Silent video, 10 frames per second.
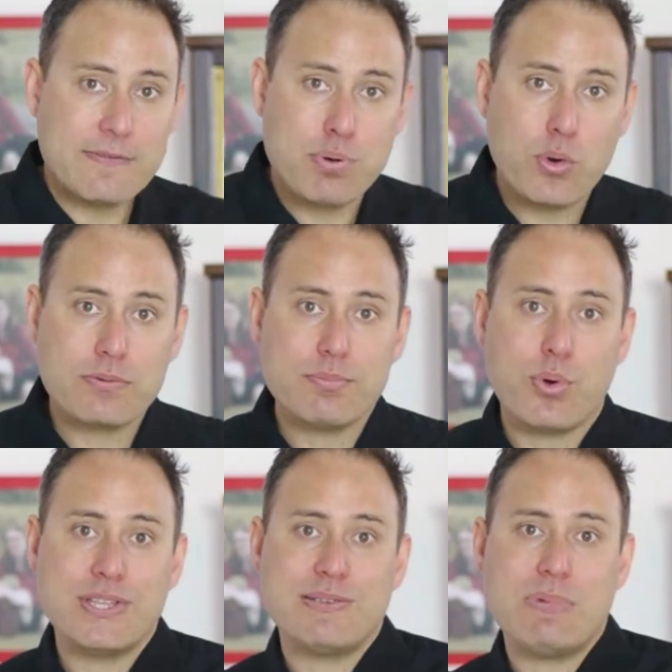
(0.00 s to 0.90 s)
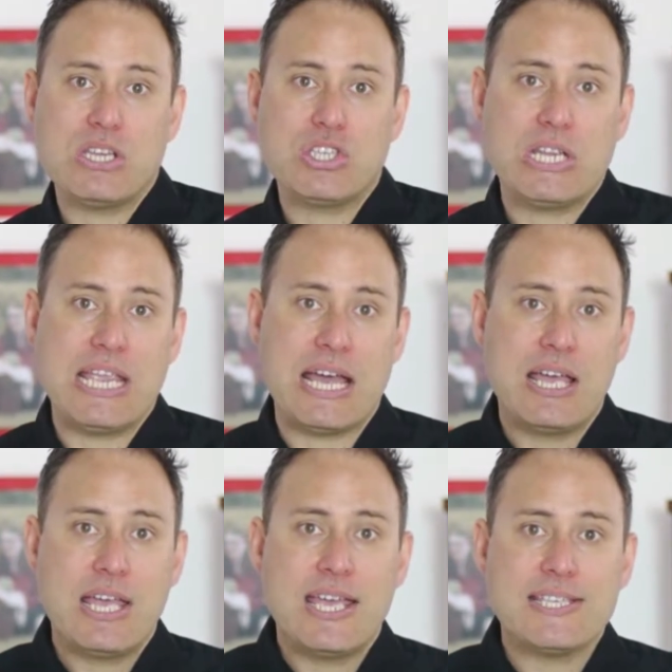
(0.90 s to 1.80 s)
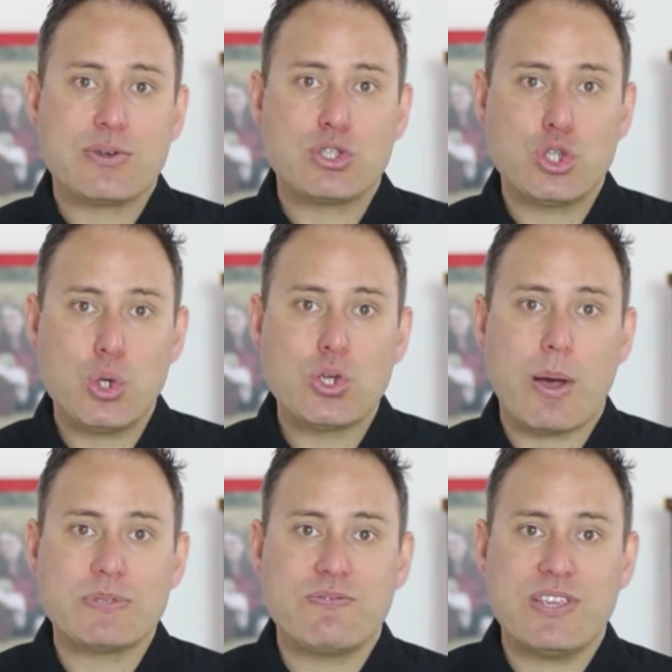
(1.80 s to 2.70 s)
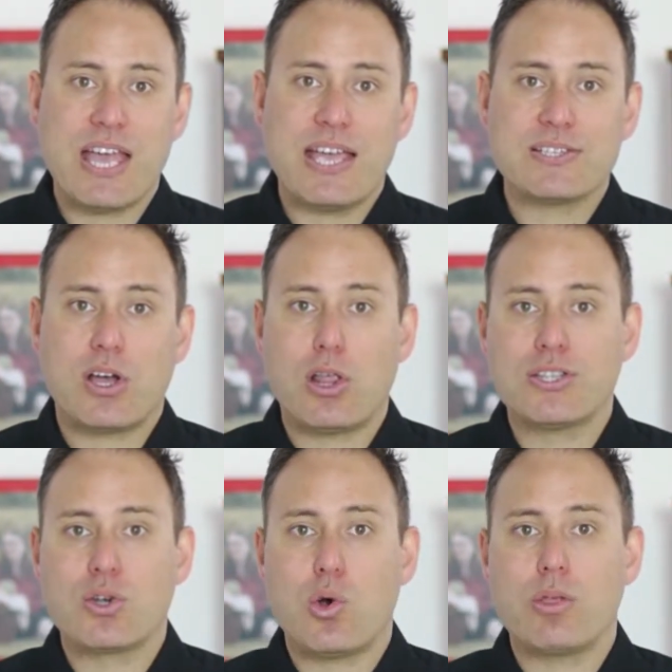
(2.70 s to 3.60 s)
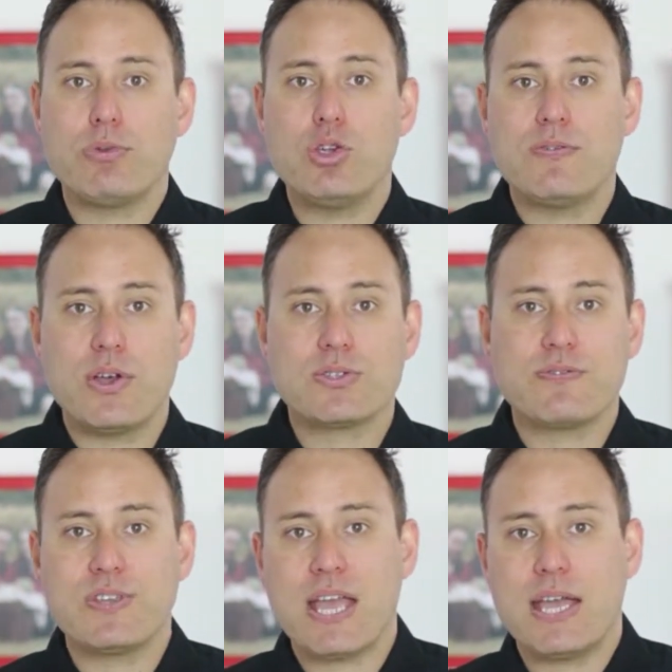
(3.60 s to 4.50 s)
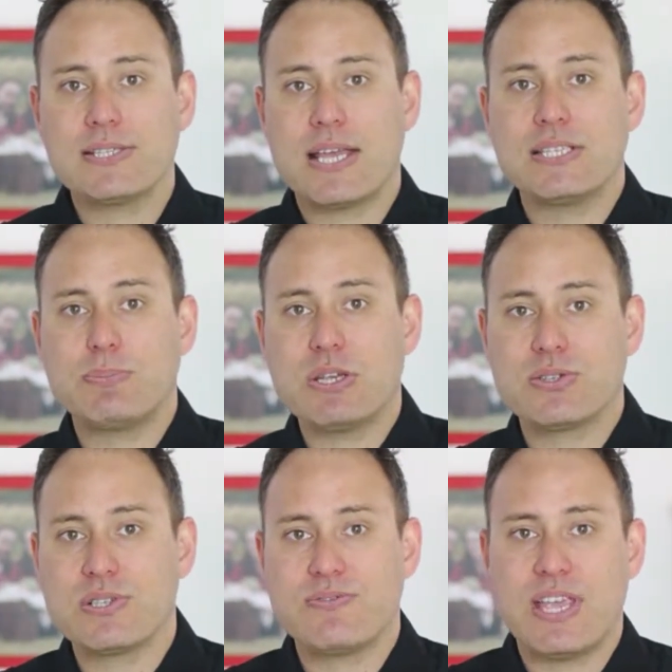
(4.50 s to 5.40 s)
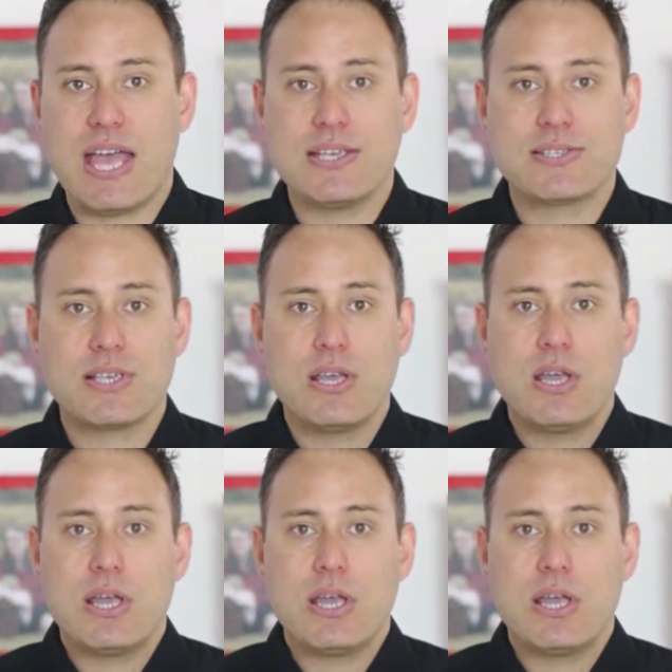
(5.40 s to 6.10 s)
an important point to mention here is there are two types of VAs. I like to call them universal VAs and specialist VAs.